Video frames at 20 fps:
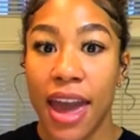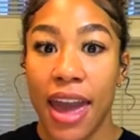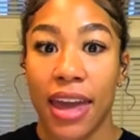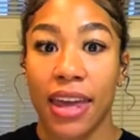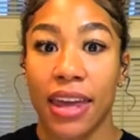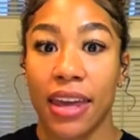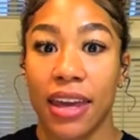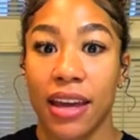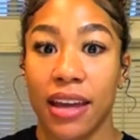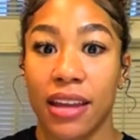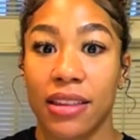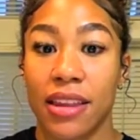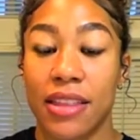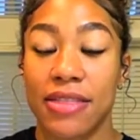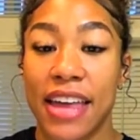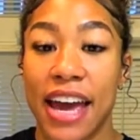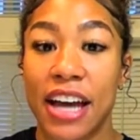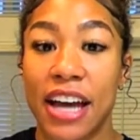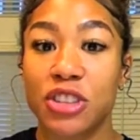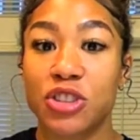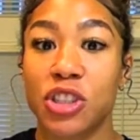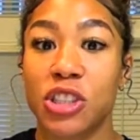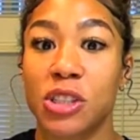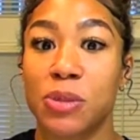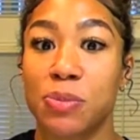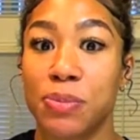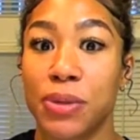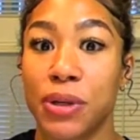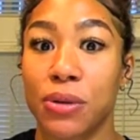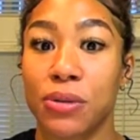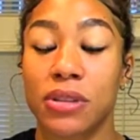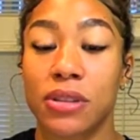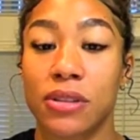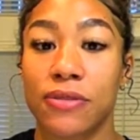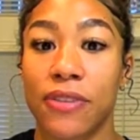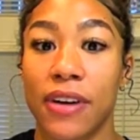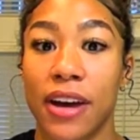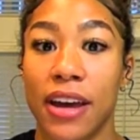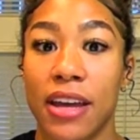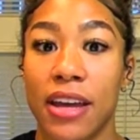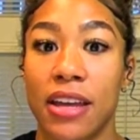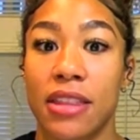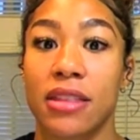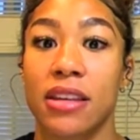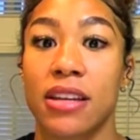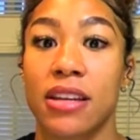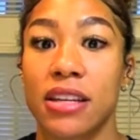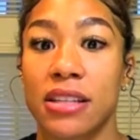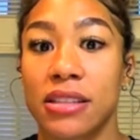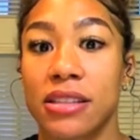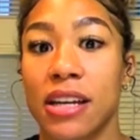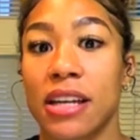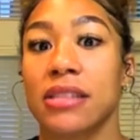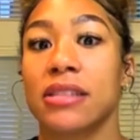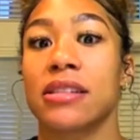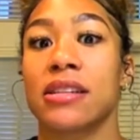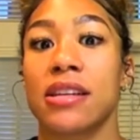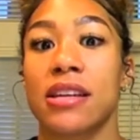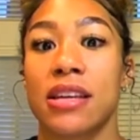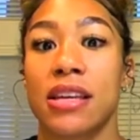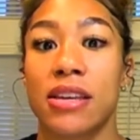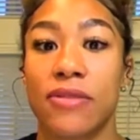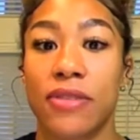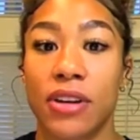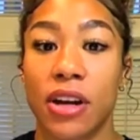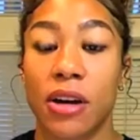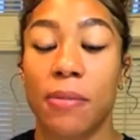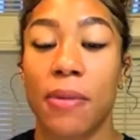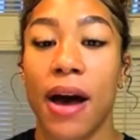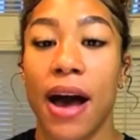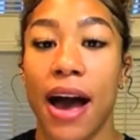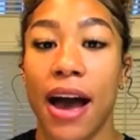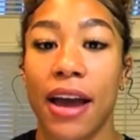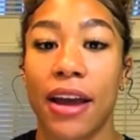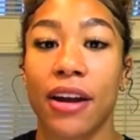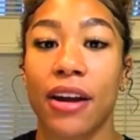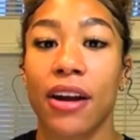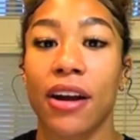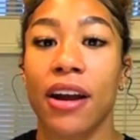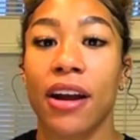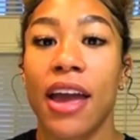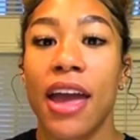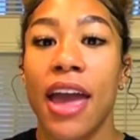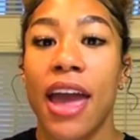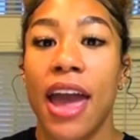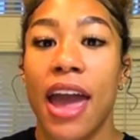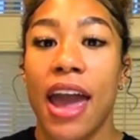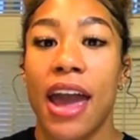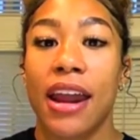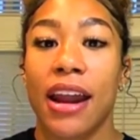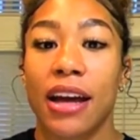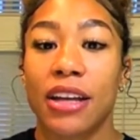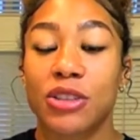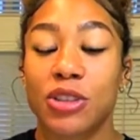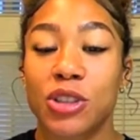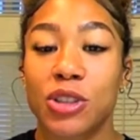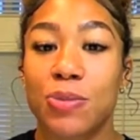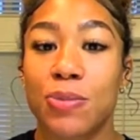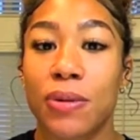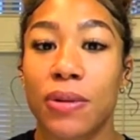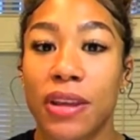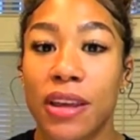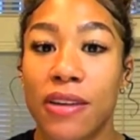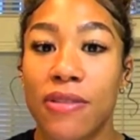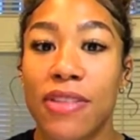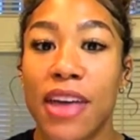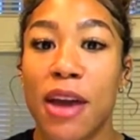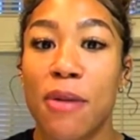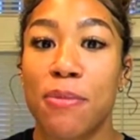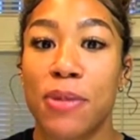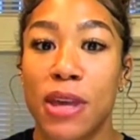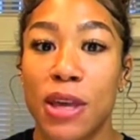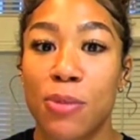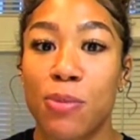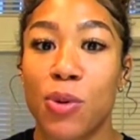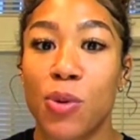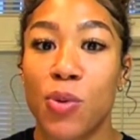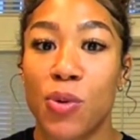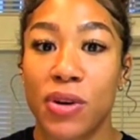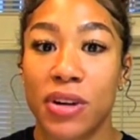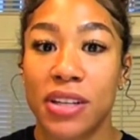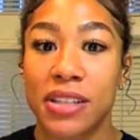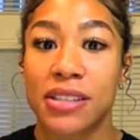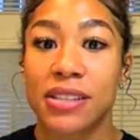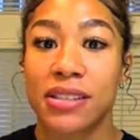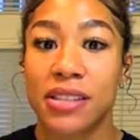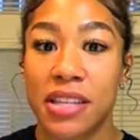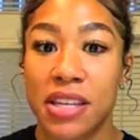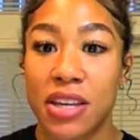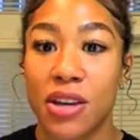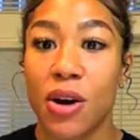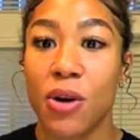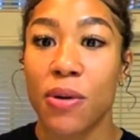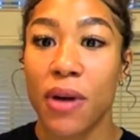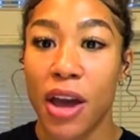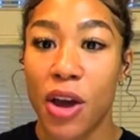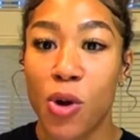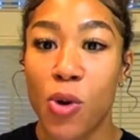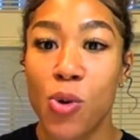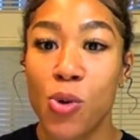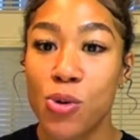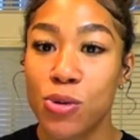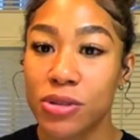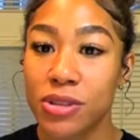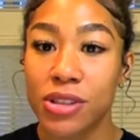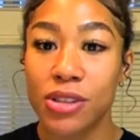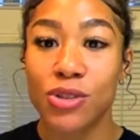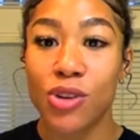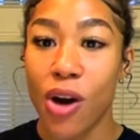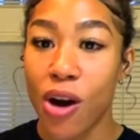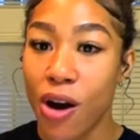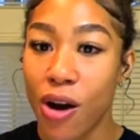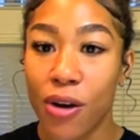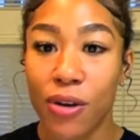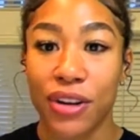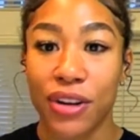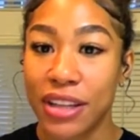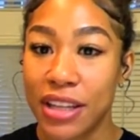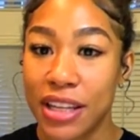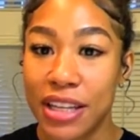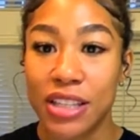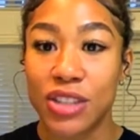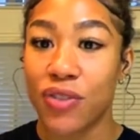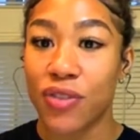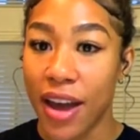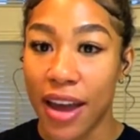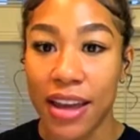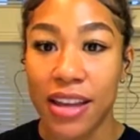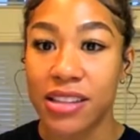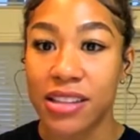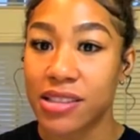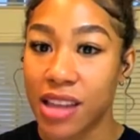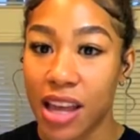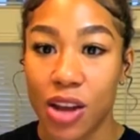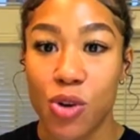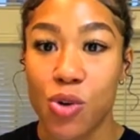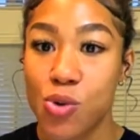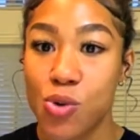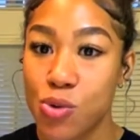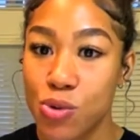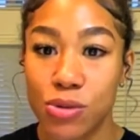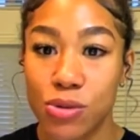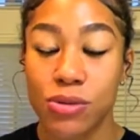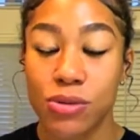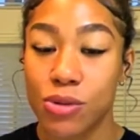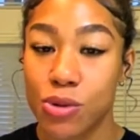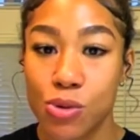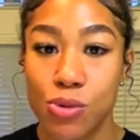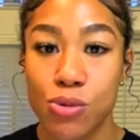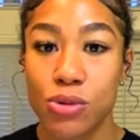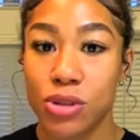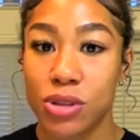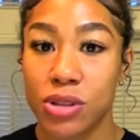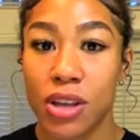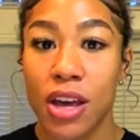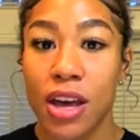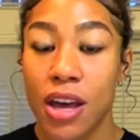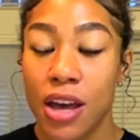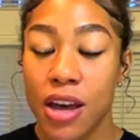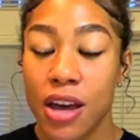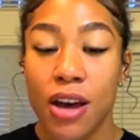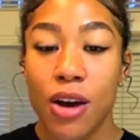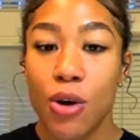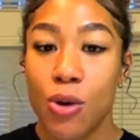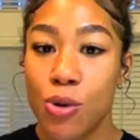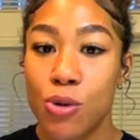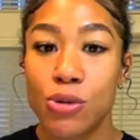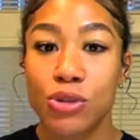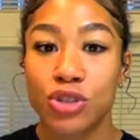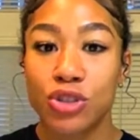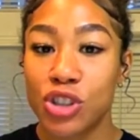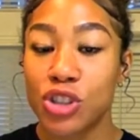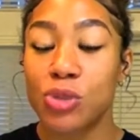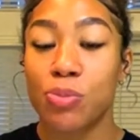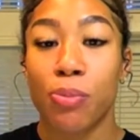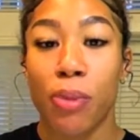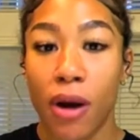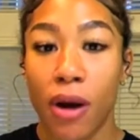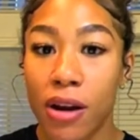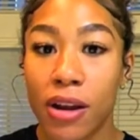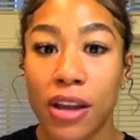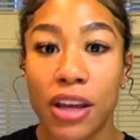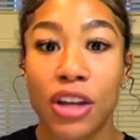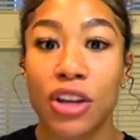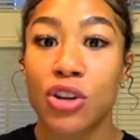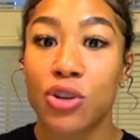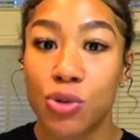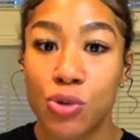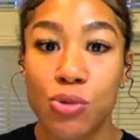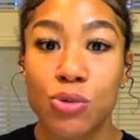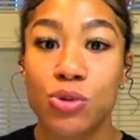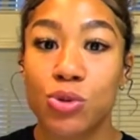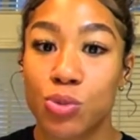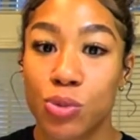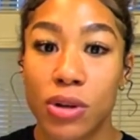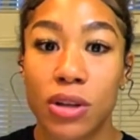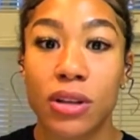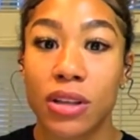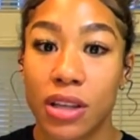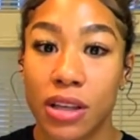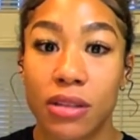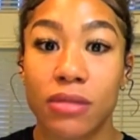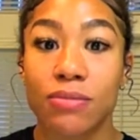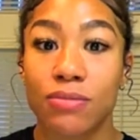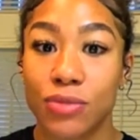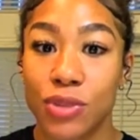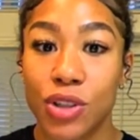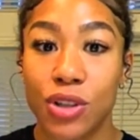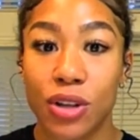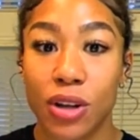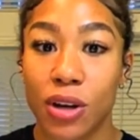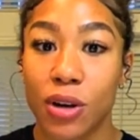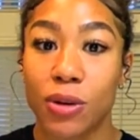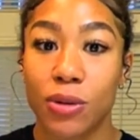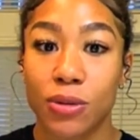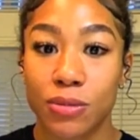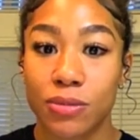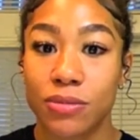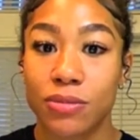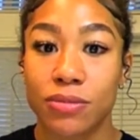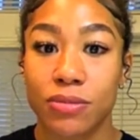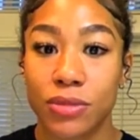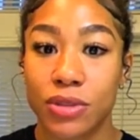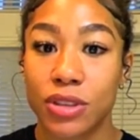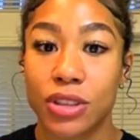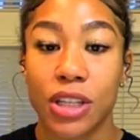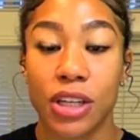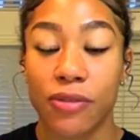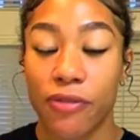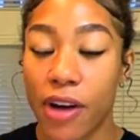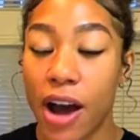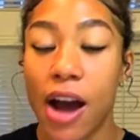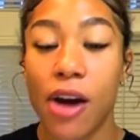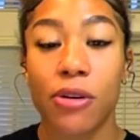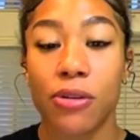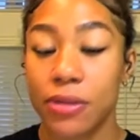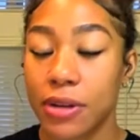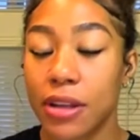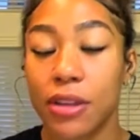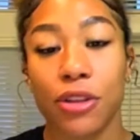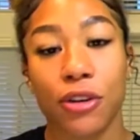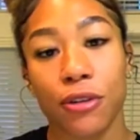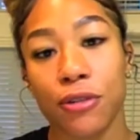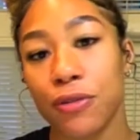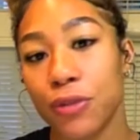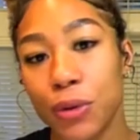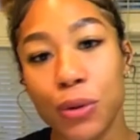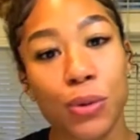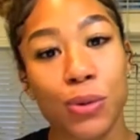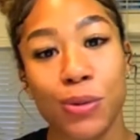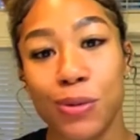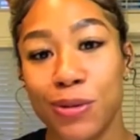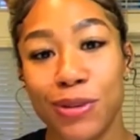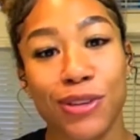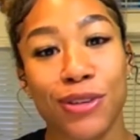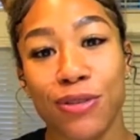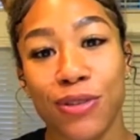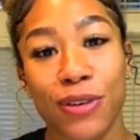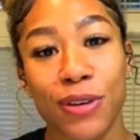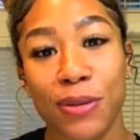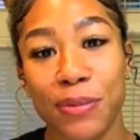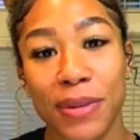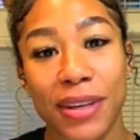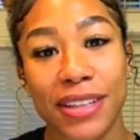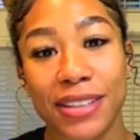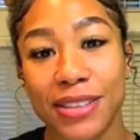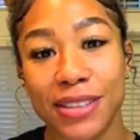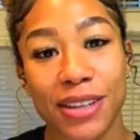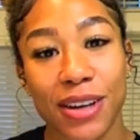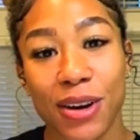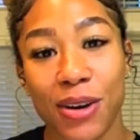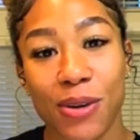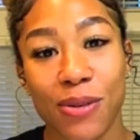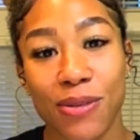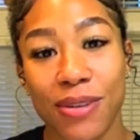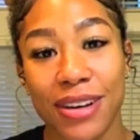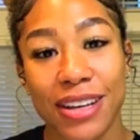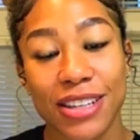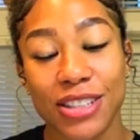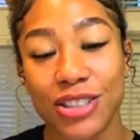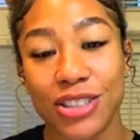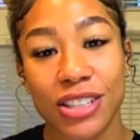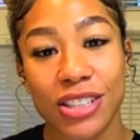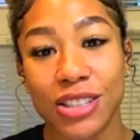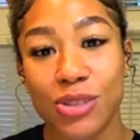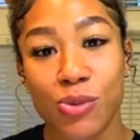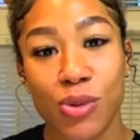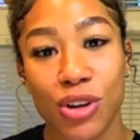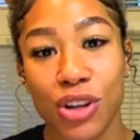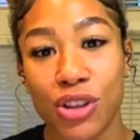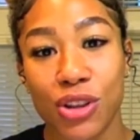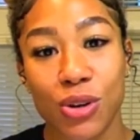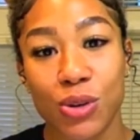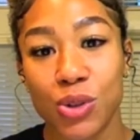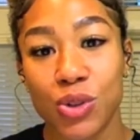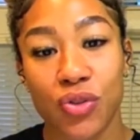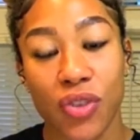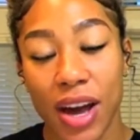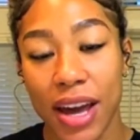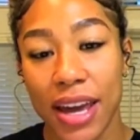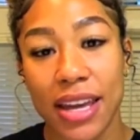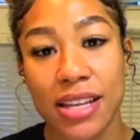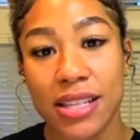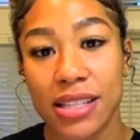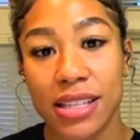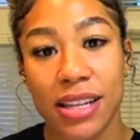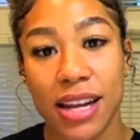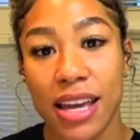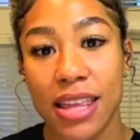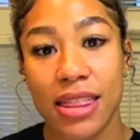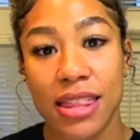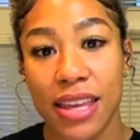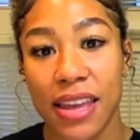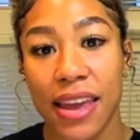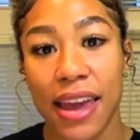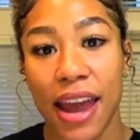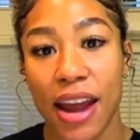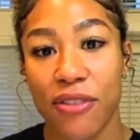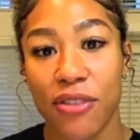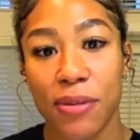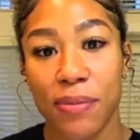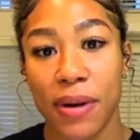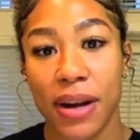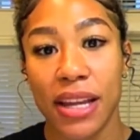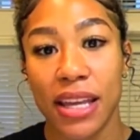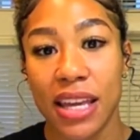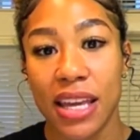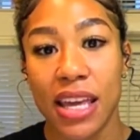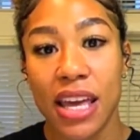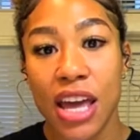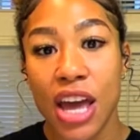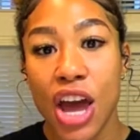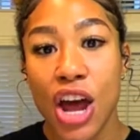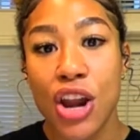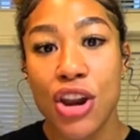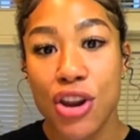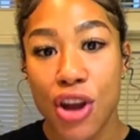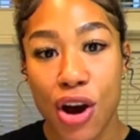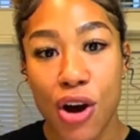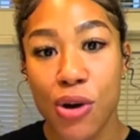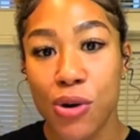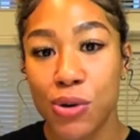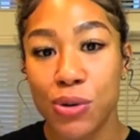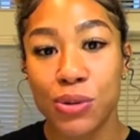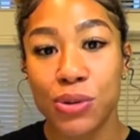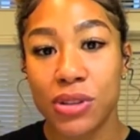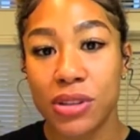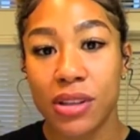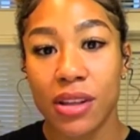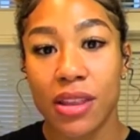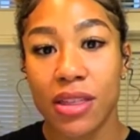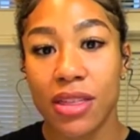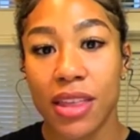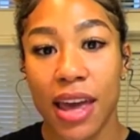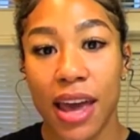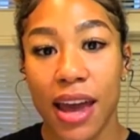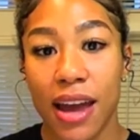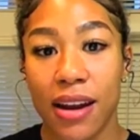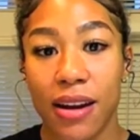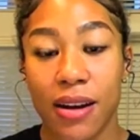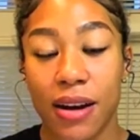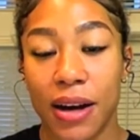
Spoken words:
And that just builds the fight and the intensity even up higher. And I just believe that people want to see, okay, who's the dog in these fights? Like who's just barking and who's really, devouring their food. You feel me? So it's just one of those fights. And I think everybody knows that